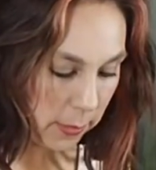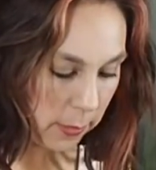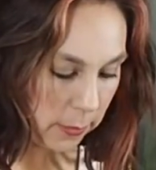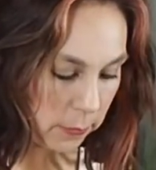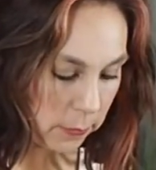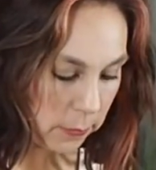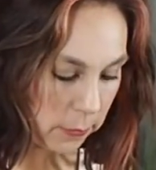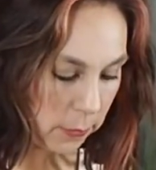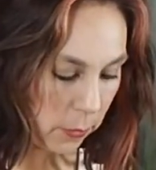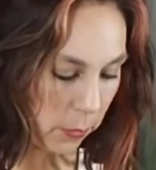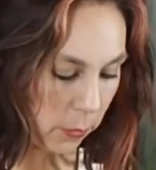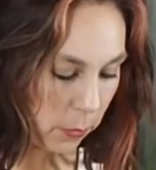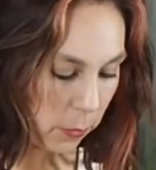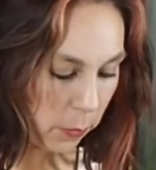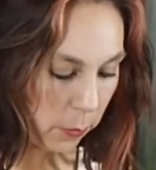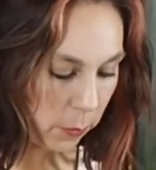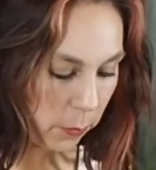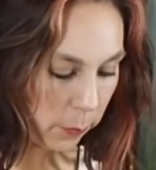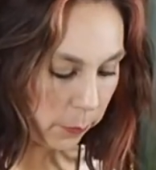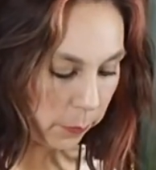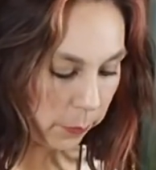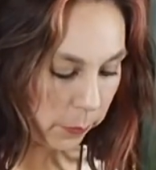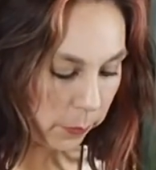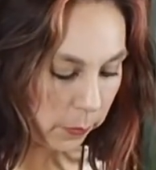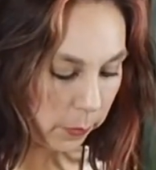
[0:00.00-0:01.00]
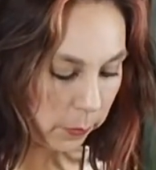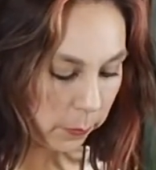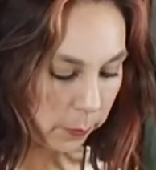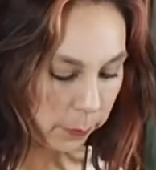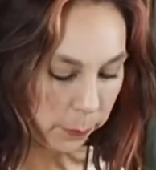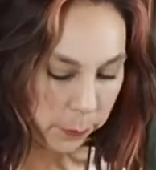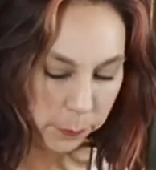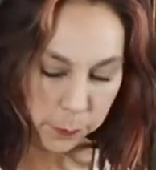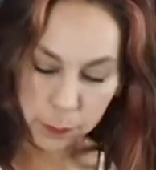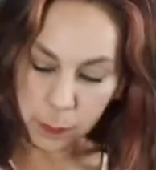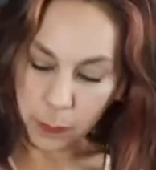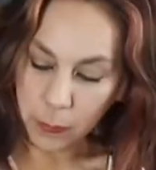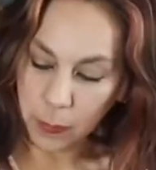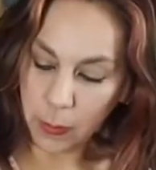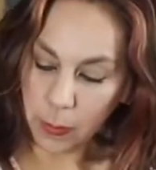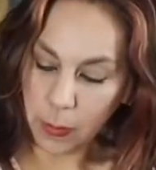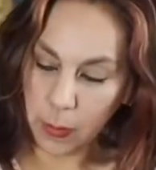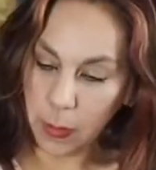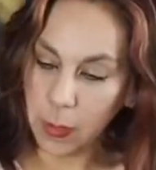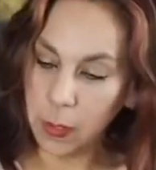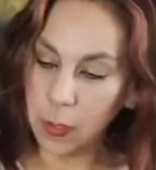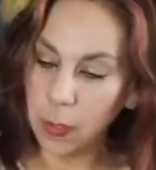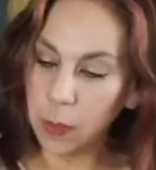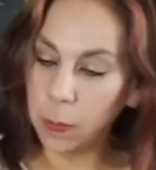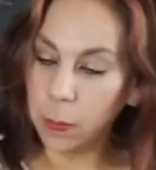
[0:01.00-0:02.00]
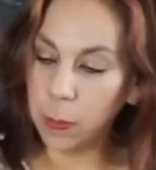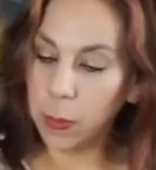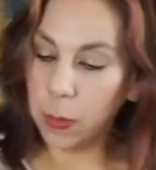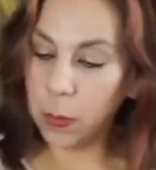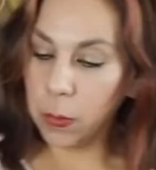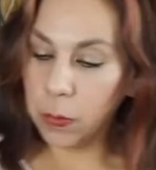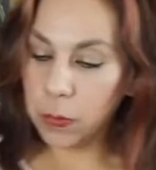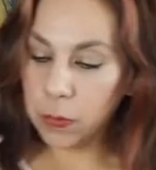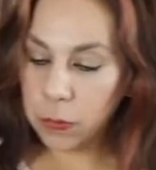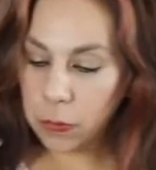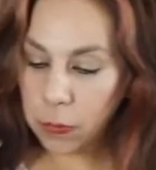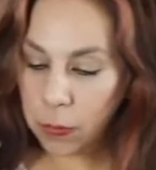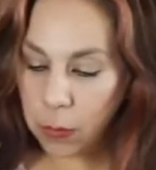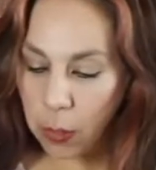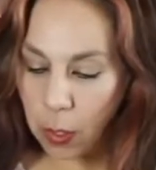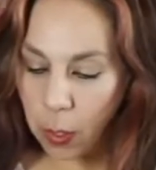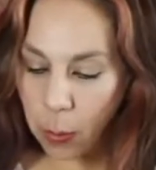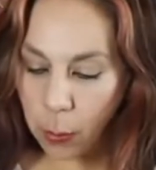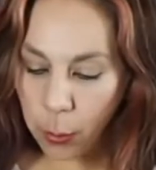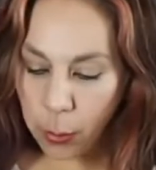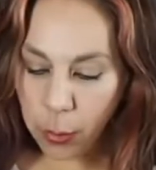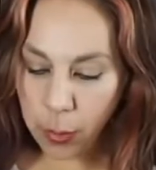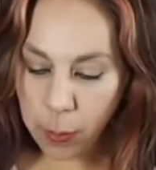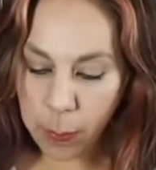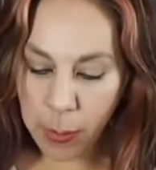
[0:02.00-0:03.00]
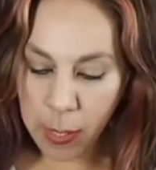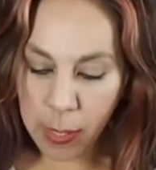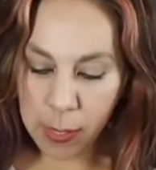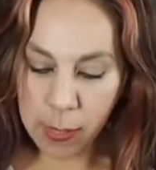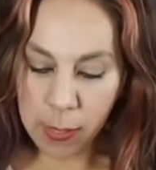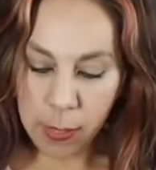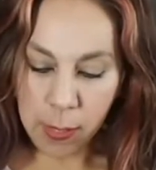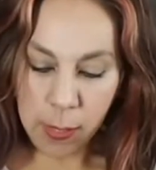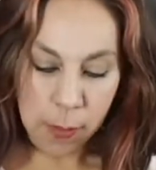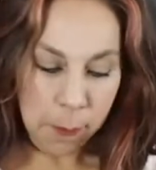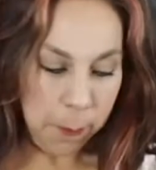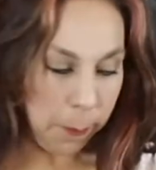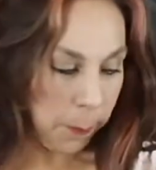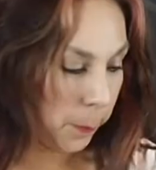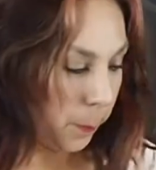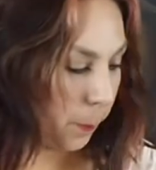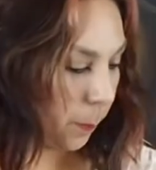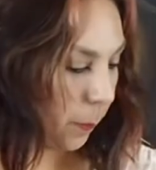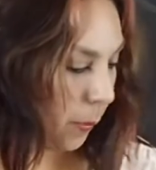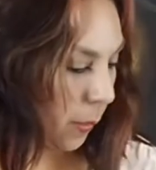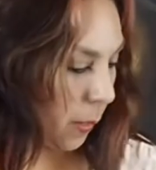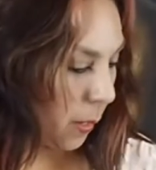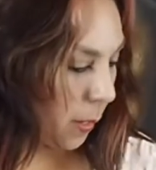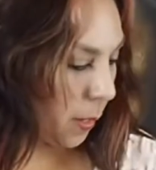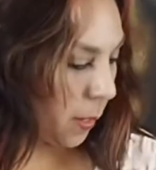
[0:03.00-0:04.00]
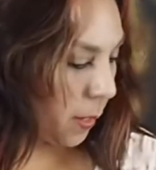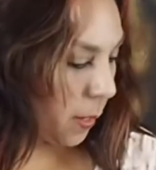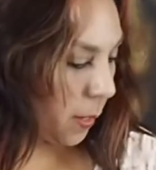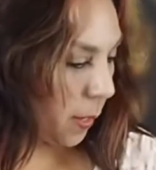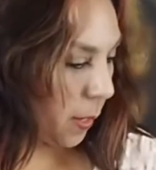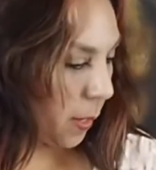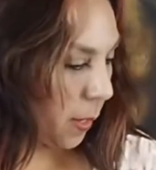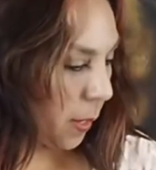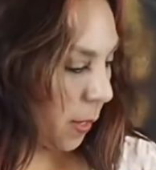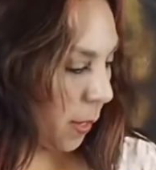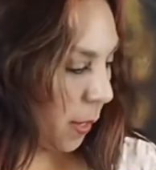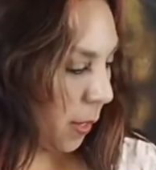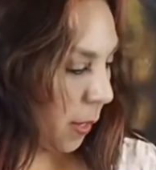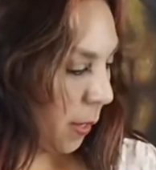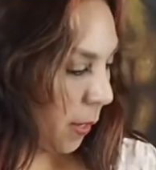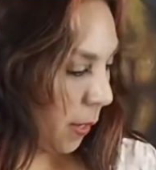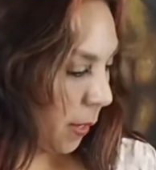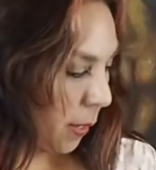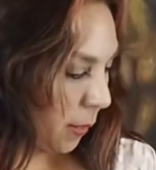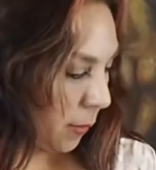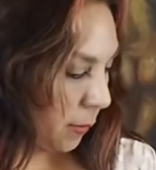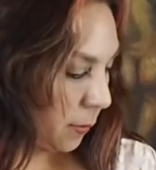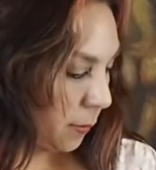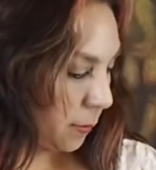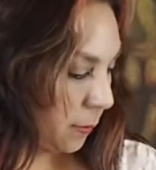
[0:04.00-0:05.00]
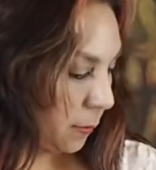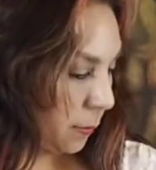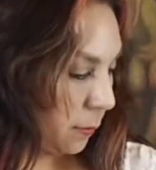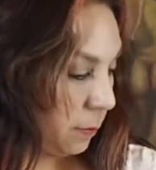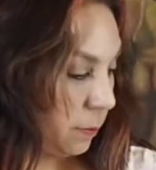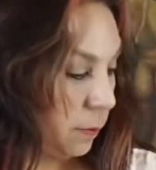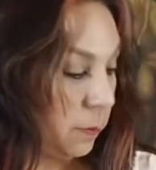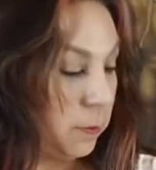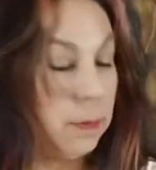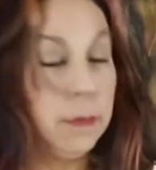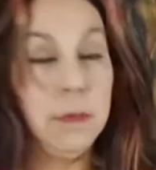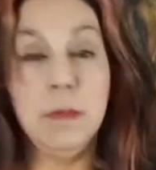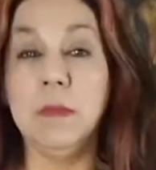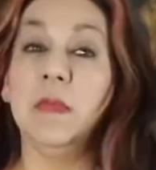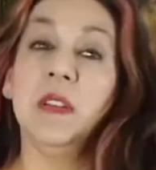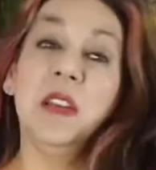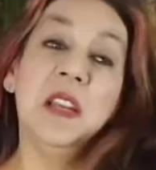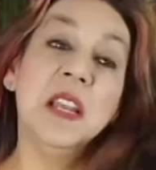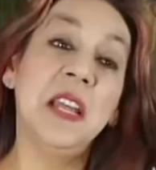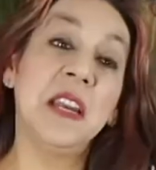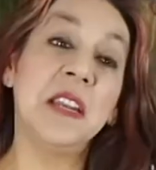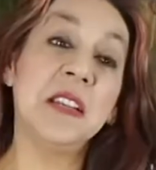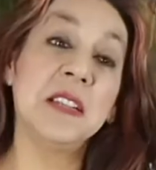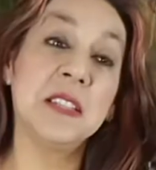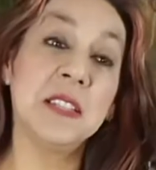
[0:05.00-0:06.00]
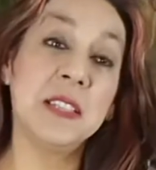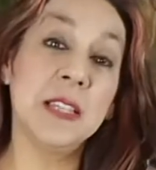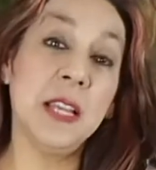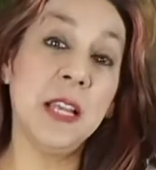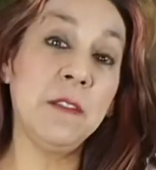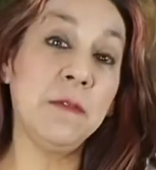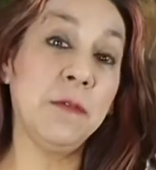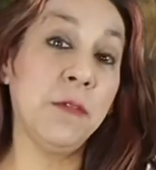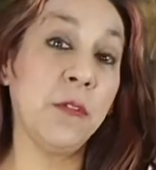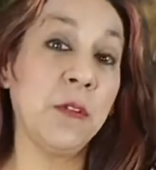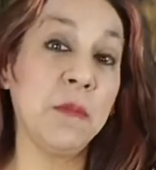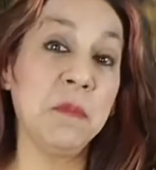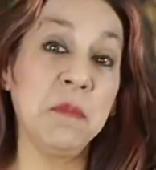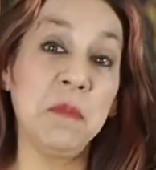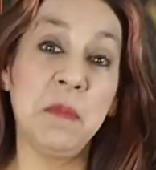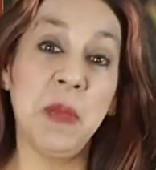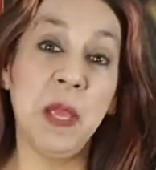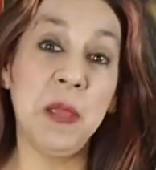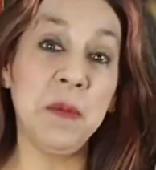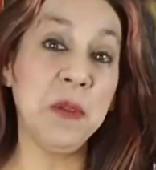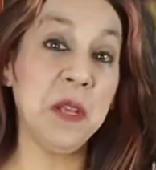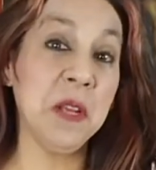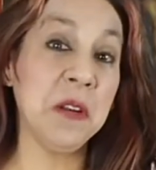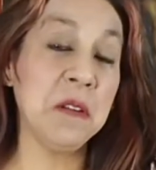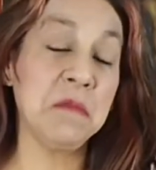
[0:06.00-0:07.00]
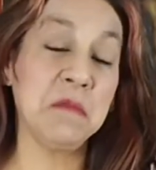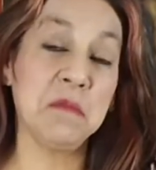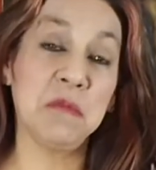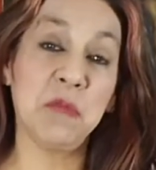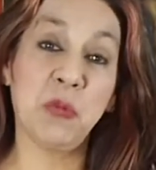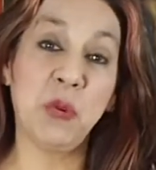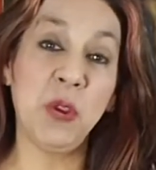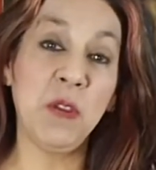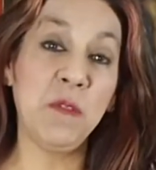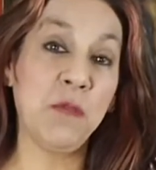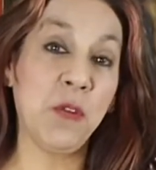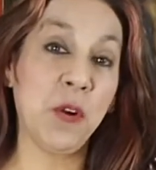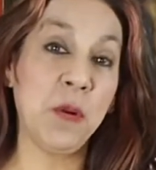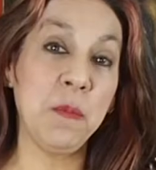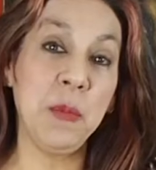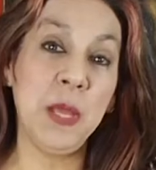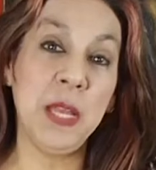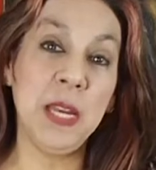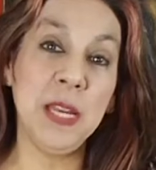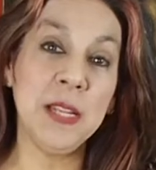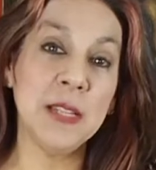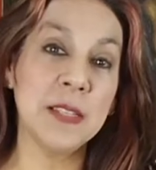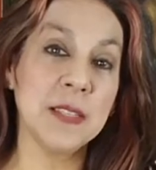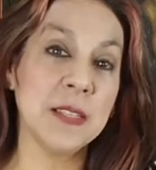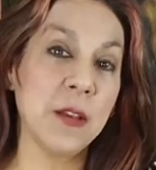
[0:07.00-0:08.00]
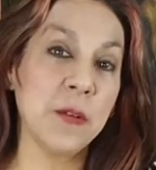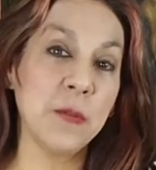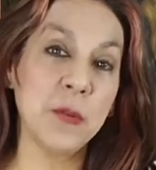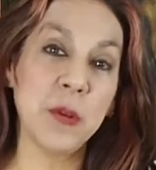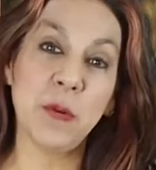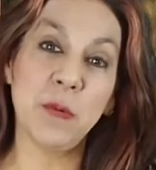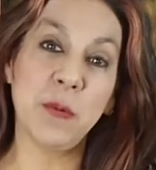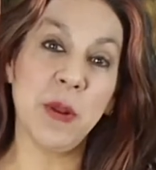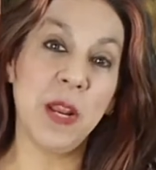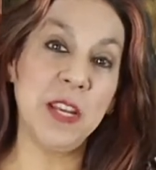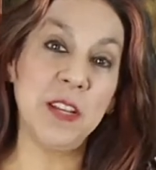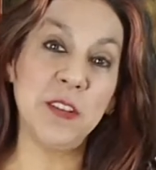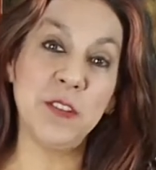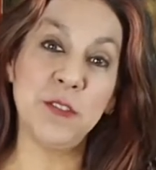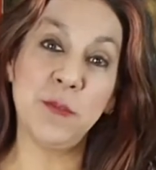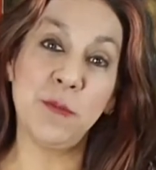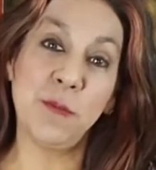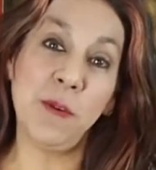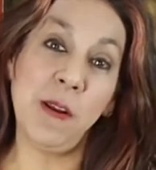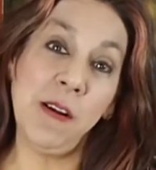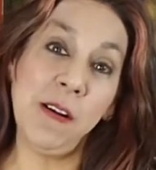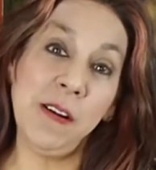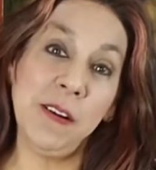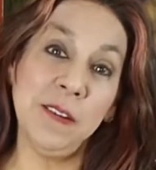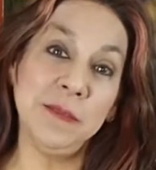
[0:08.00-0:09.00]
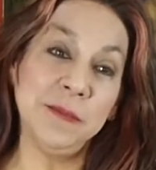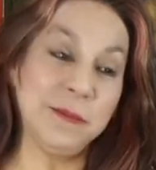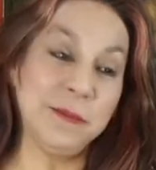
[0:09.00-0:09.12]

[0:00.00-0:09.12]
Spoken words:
So we're going to cover it back up and let it set for maybe 3-4 minutes, and we're ready to roll.